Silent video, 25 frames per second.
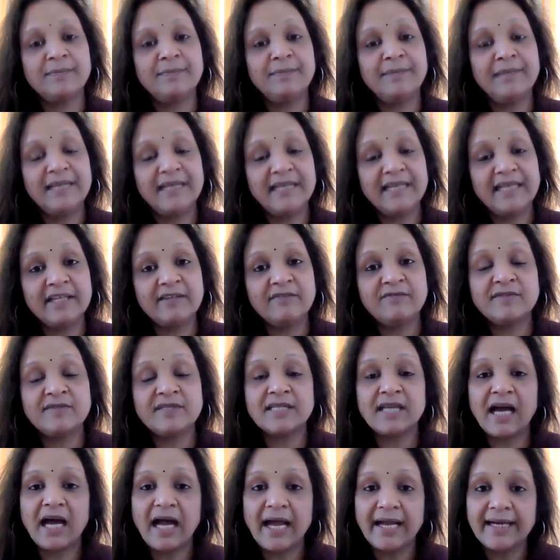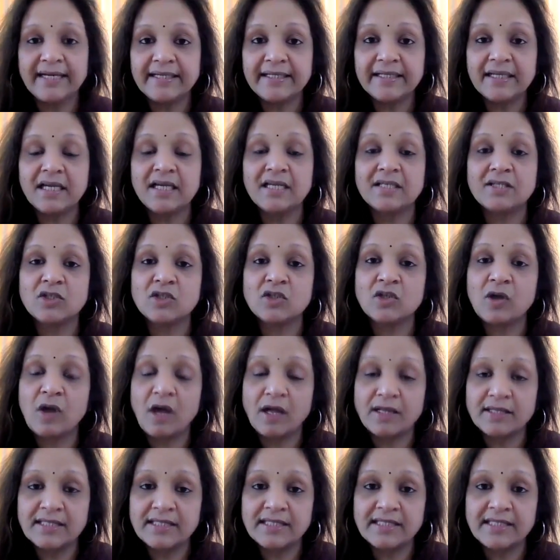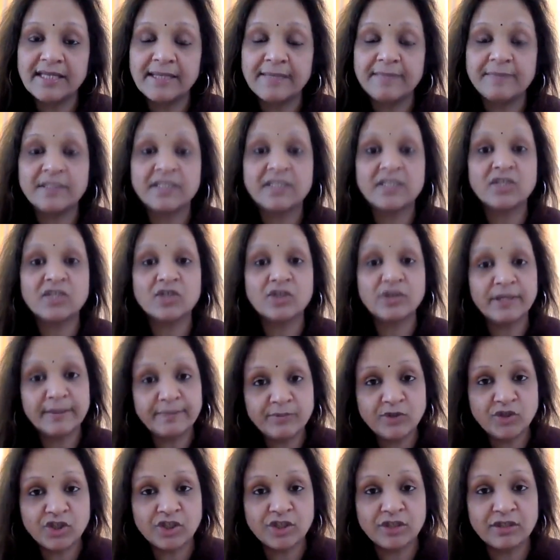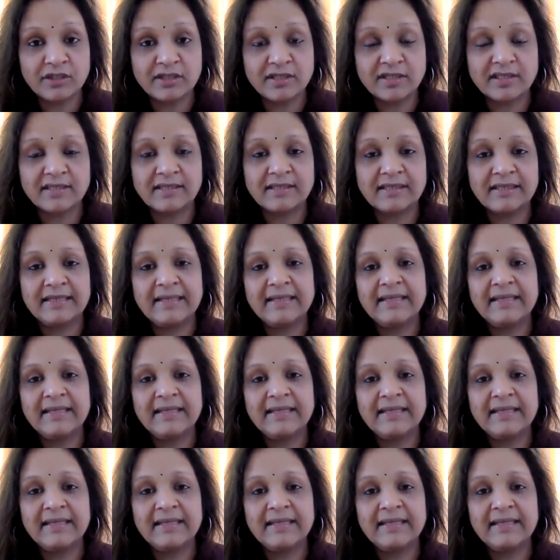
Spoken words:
beliefs, ideas, concepts, scriptures,